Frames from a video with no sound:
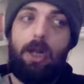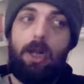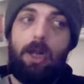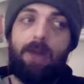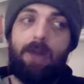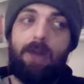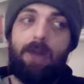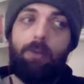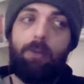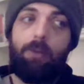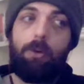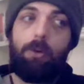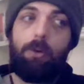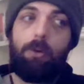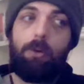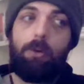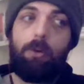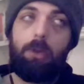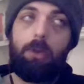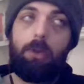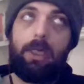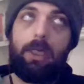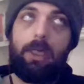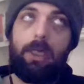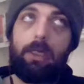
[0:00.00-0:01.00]
have the
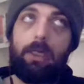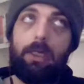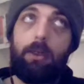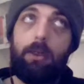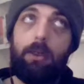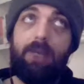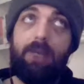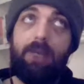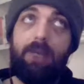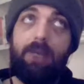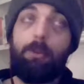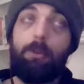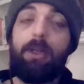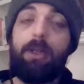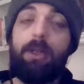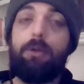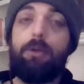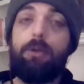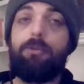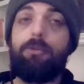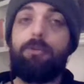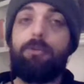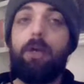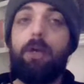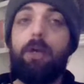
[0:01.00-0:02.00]
whole like everybody
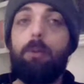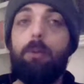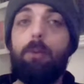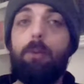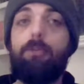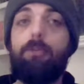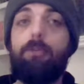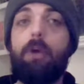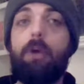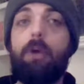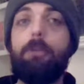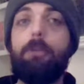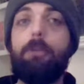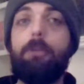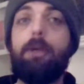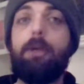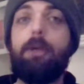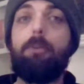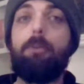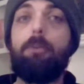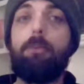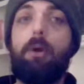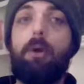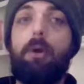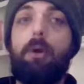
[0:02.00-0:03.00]
else help chop
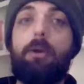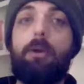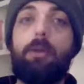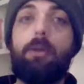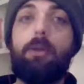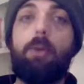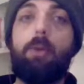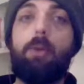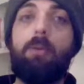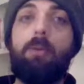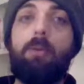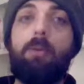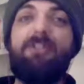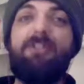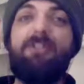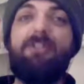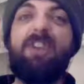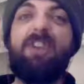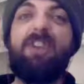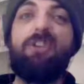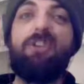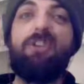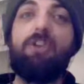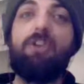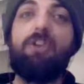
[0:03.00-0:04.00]
down Braun and then Roman
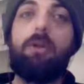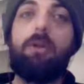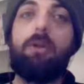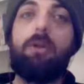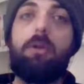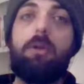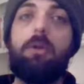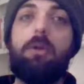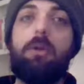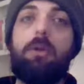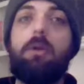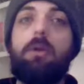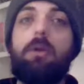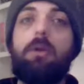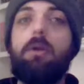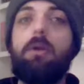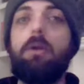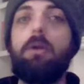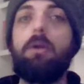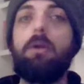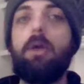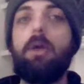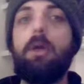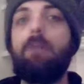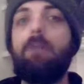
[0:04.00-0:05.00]
finished it
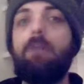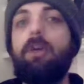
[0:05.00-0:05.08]
kind of